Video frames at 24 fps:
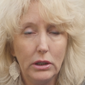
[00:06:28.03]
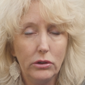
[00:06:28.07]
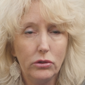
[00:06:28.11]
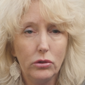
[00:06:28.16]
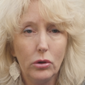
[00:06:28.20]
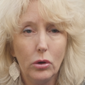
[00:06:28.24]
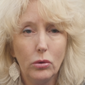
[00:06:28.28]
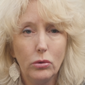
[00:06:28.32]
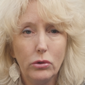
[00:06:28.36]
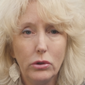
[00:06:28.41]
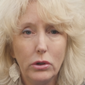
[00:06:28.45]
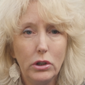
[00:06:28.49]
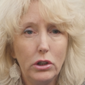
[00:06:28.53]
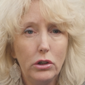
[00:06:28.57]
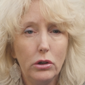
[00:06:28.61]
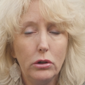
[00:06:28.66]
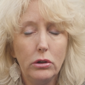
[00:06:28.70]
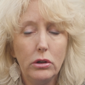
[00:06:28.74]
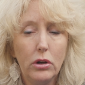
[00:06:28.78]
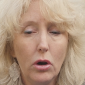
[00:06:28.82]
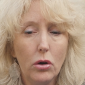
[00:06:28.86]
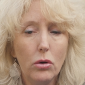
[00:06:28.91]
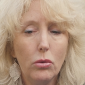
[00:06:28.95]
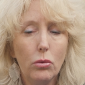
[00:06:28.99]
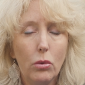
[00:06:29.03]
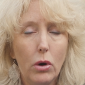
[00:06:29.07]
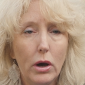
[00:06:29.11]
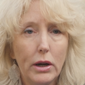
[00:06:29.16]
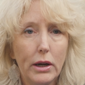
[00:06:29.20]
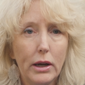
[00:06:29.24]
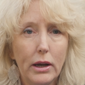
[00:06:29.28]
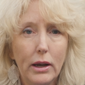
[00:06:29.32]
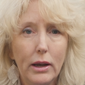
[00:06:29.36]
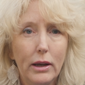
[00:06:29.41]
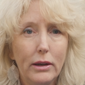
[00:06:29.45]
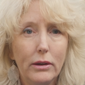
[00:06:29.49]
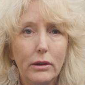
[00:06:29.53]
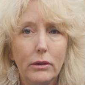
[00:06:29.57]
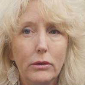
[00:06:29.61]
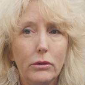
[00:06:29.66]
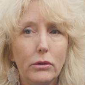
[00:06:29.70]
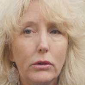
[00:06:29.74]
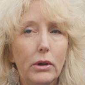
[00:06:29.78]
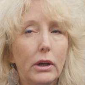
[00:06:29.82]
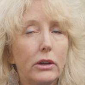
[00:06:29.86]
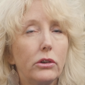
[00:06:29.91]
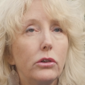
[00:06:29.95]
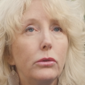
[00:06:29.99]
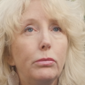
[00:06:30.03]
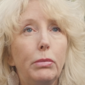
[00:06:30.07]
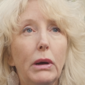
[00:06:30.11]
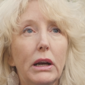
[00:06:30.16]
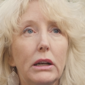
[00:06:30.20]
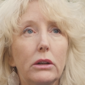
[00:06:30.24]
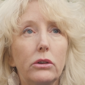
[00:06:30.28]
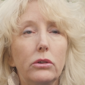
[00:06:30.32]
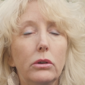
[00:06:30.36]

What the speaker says: So you don't want to expect